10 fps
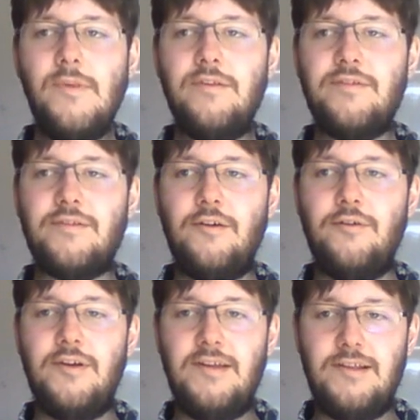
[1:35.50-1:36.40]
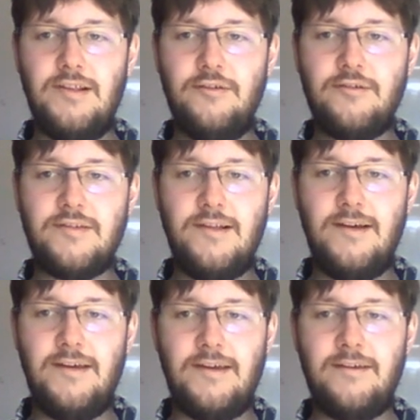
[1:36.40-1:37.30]
So it looks
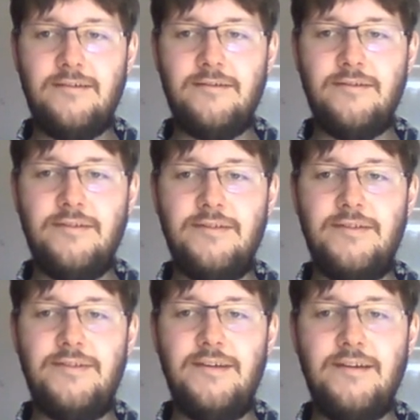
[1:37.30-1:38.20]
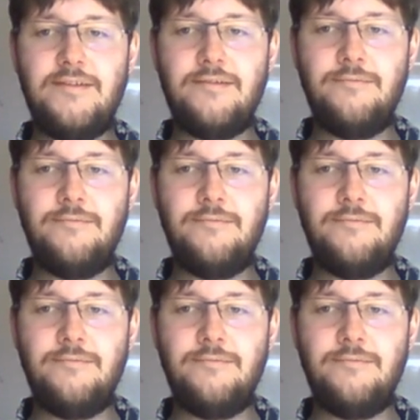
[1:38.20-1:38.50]
like this.